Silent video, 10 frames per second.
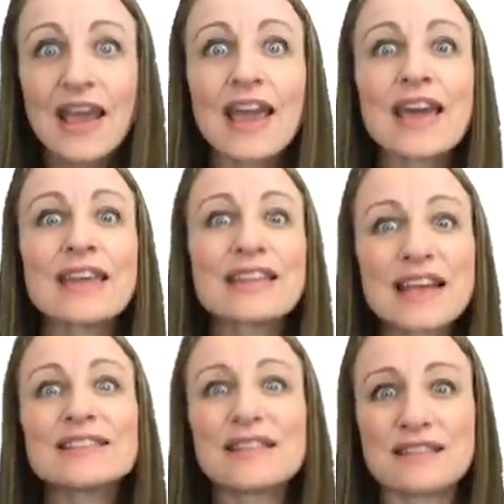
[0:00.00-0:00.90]
And
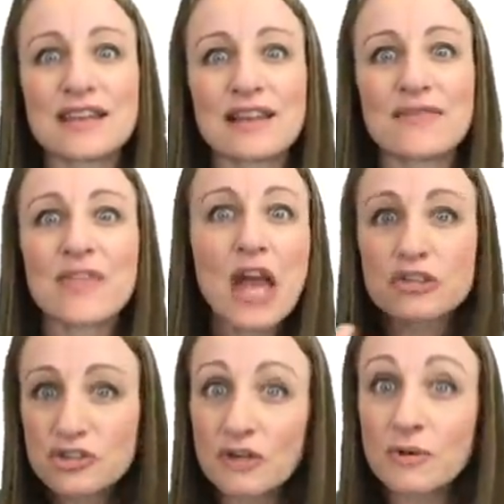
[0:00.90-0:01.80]
that's the thing, that
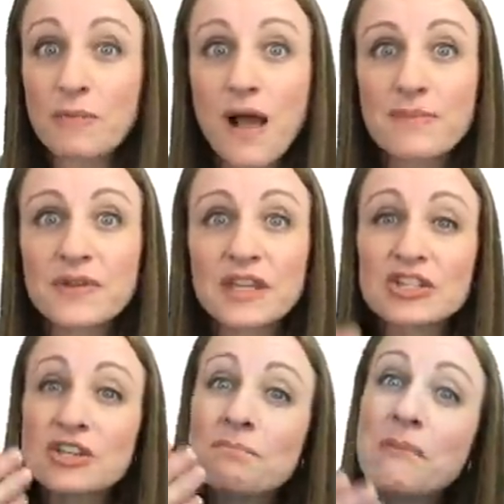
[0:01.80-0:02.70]
German
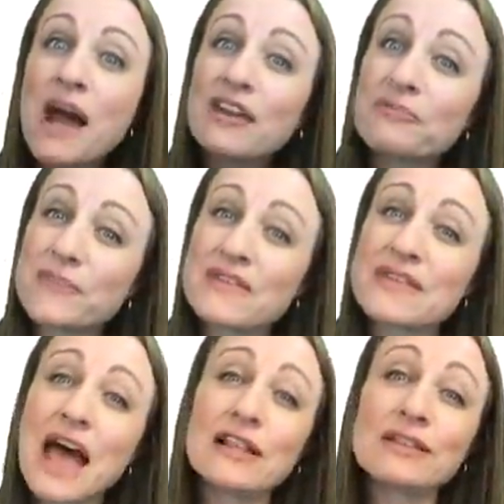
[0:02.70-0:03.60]
population might have been
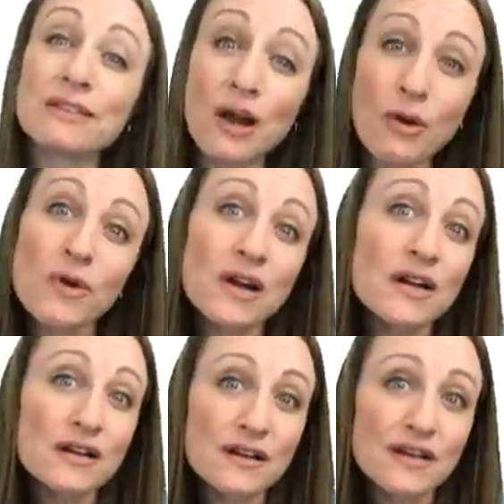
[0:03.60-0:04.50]
that
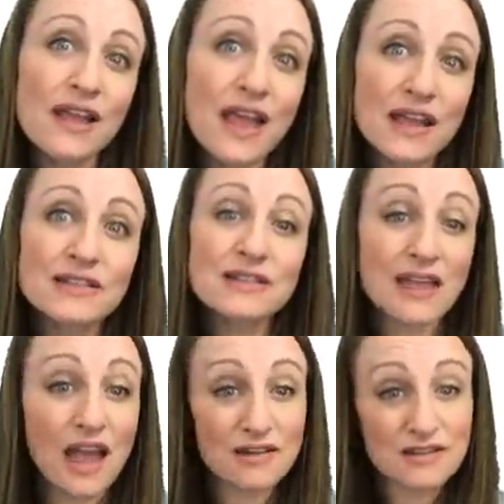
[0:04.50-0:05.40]
lower end,
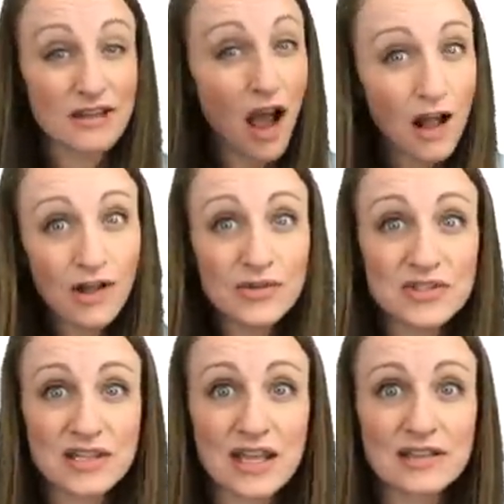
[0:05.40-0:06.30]
that taco
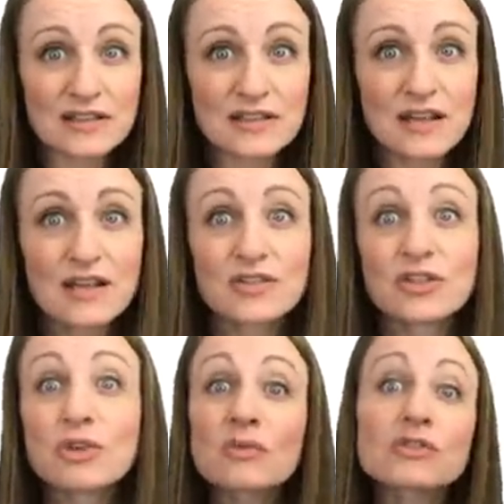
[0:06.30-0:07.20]
stand. So
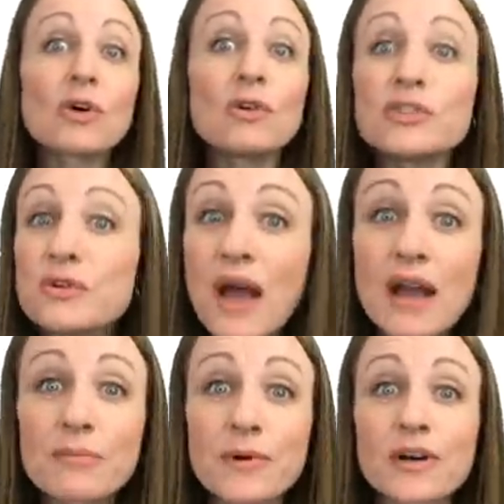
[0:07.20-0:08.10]
you were told you had
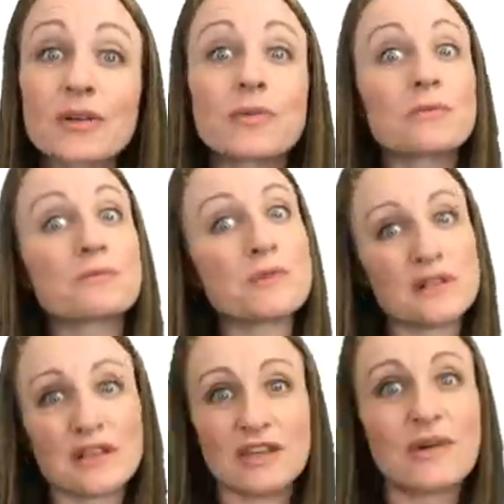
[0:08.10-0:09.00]
a burger, but
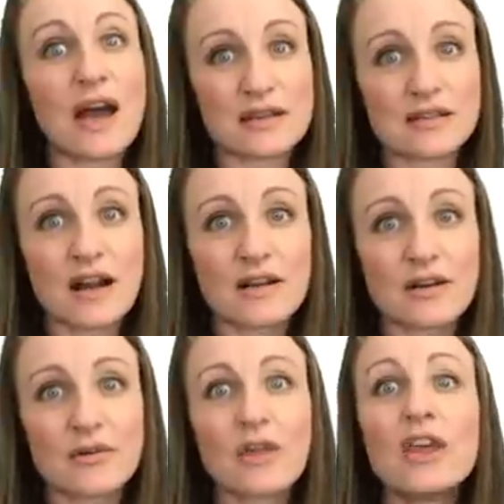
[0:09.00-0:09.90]
really you had a
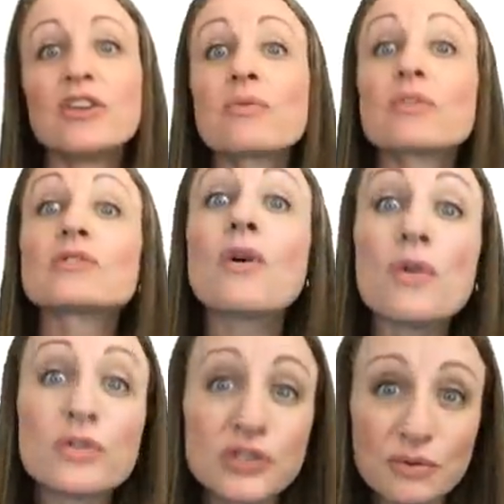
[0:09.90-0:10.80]
taco. You were
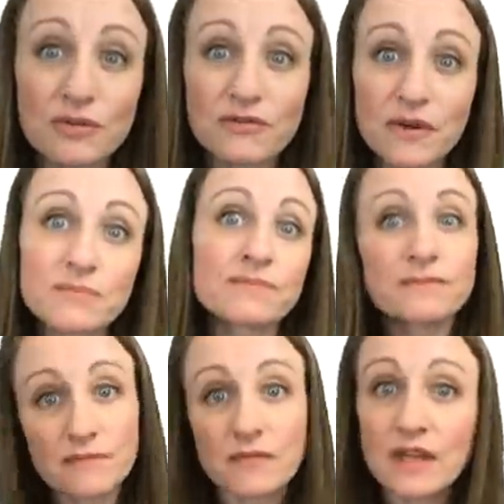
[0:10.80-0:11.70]
told you were from
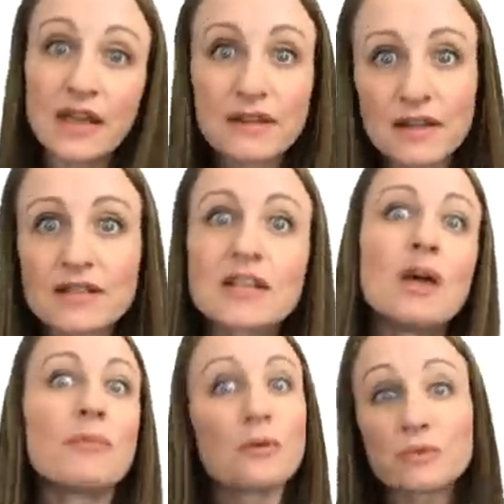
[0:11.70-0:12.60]
England,
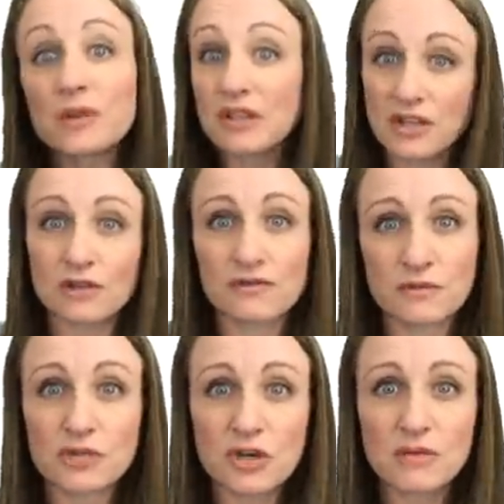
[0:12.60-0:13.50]
but really you're
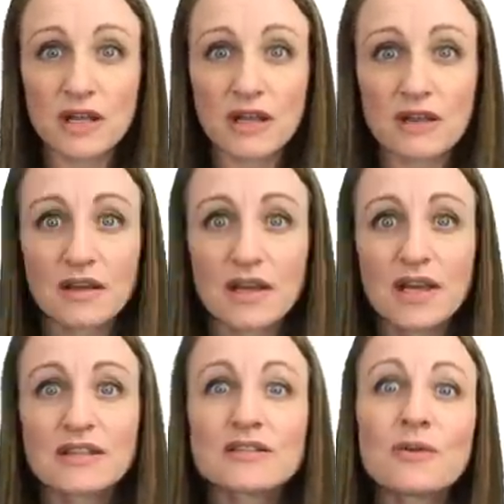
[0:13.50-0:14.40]
from Germany.
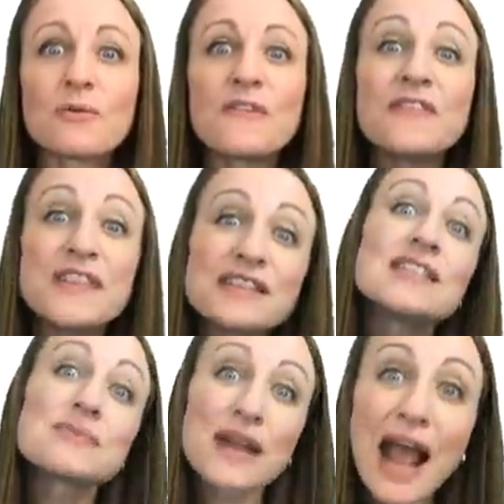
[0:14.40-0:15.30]
So this
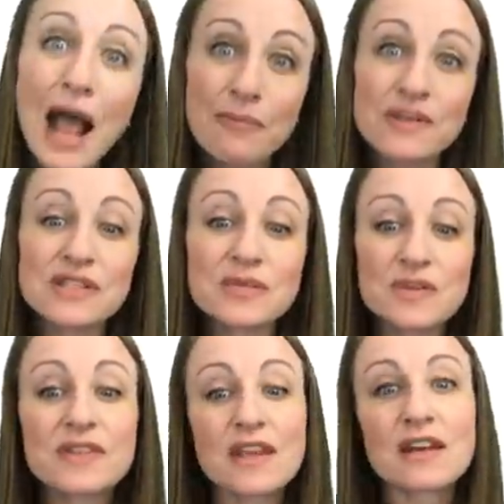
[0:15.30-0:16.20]
is what happens
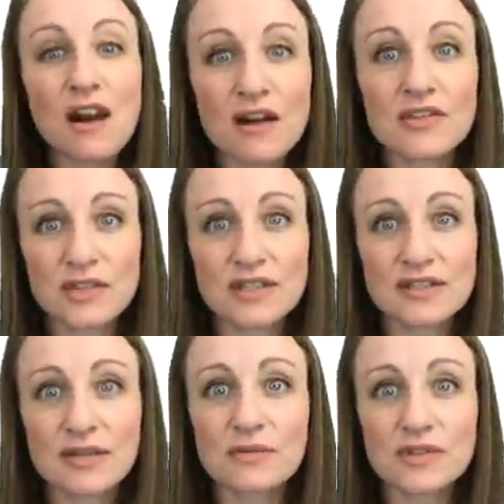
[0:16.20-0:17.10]
within our
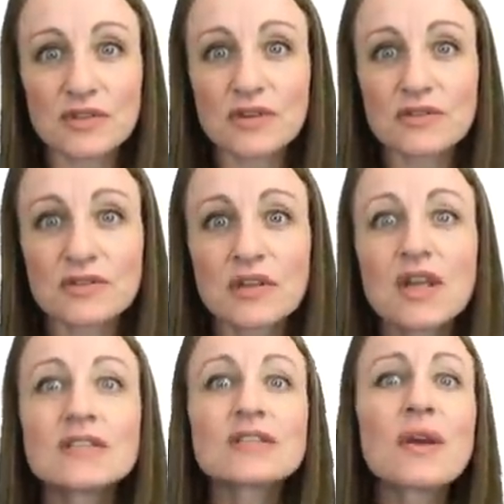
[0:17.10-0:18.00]
ethnicity results.
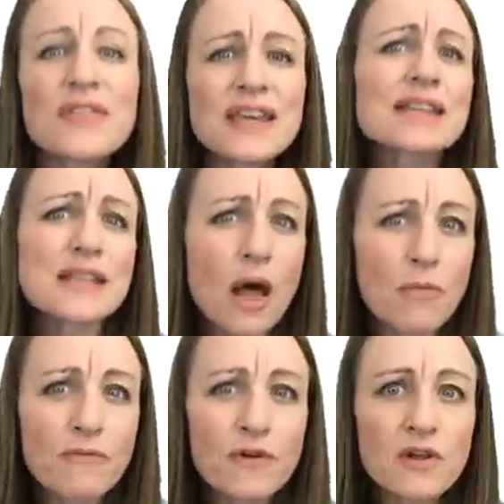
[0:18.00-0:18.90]
So I think it's
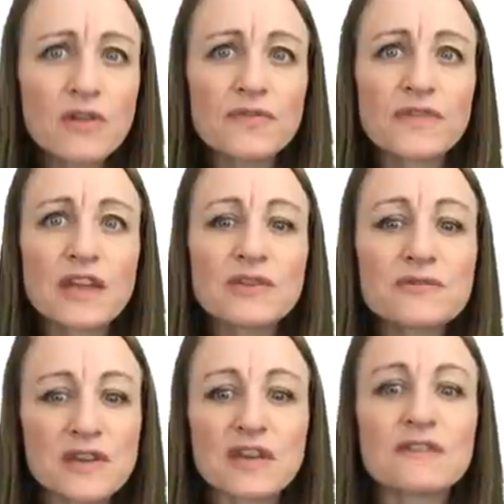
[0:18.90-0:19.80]
helpful that you
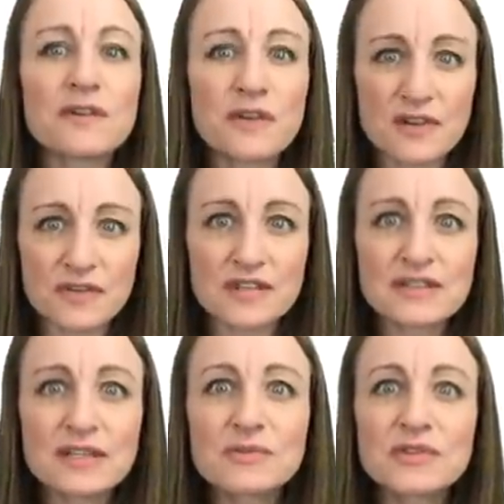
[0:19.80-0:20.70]
think of your
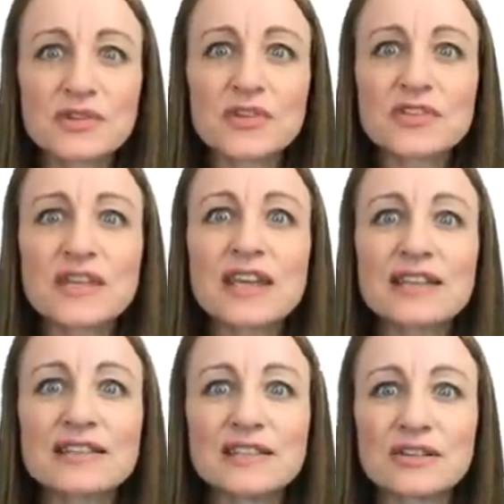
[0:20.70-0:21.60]
ethnicity results like a
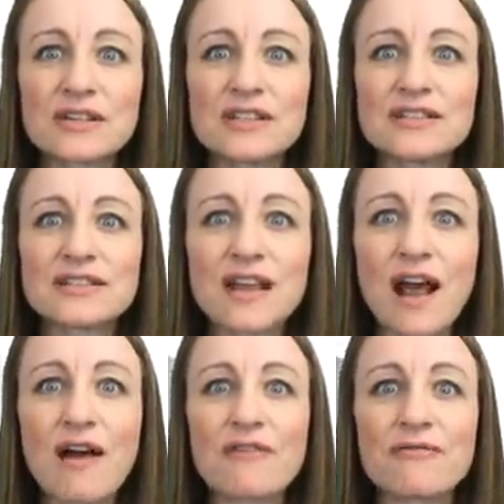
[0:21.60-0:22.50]
series
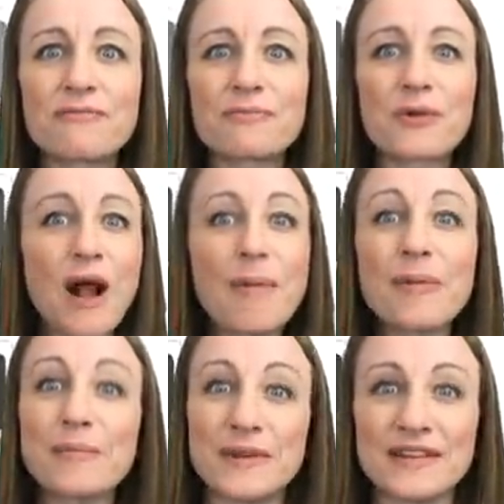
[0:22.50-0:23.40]
of
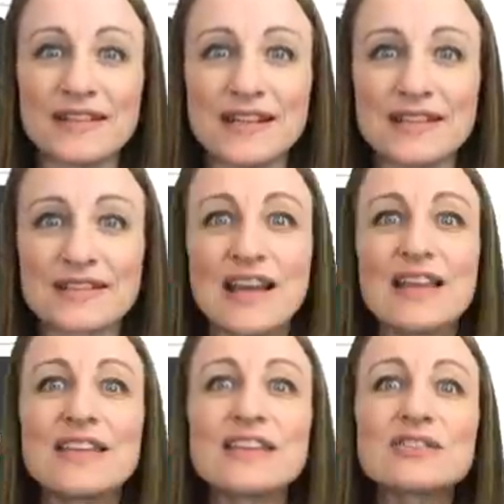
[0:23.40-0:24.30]
probabilities.
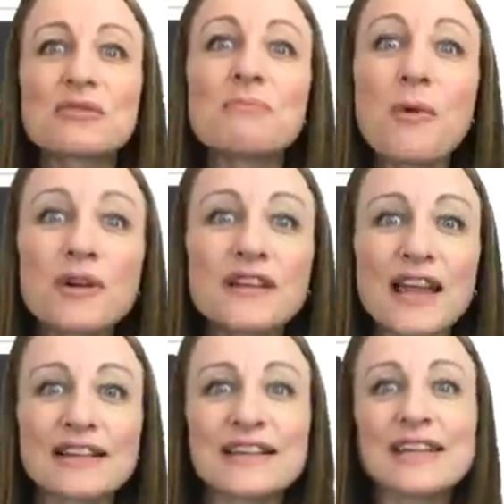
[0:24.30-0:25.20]
These are more
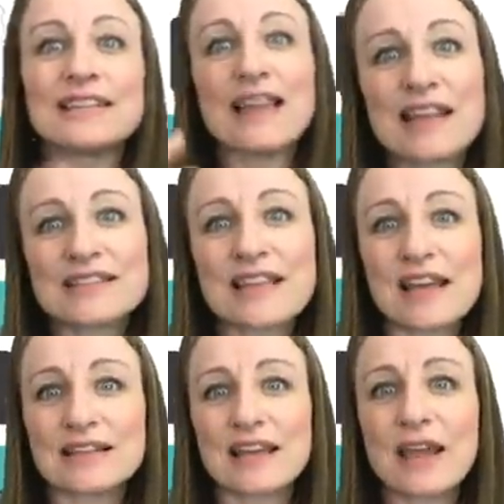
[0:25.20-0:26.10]
likely and less
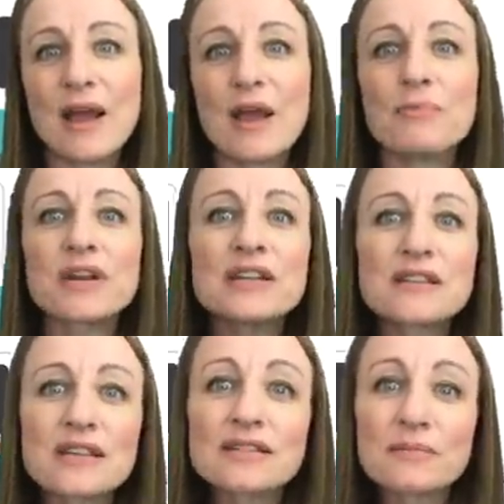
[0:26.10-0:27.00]
likely, but it
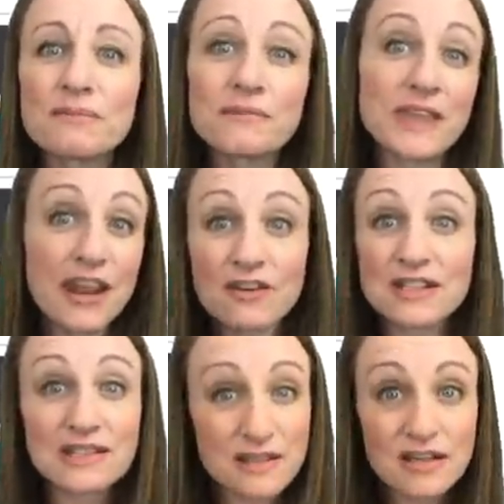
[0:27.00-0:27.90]
doesn't
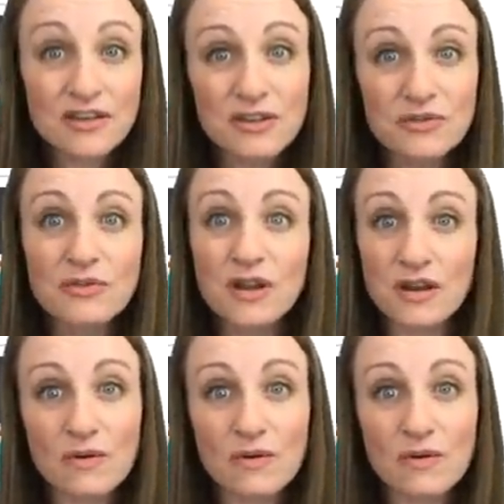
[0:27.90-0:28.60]
guarantee you an